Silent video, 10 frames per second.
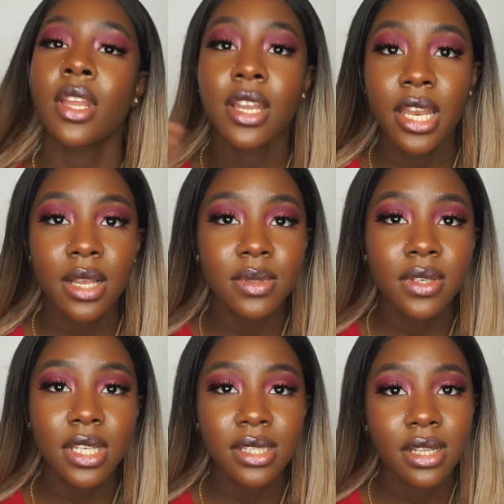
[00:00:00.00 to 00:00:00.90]
names
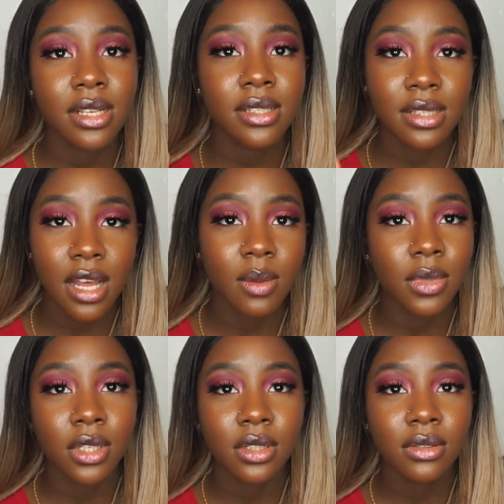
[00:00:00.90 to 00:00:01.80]
of these things down
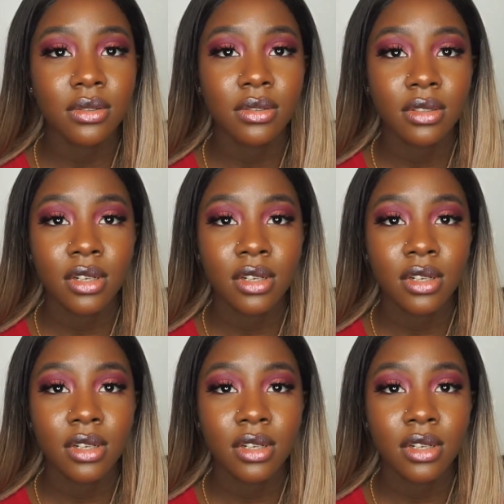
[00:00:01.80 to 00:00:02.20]
below,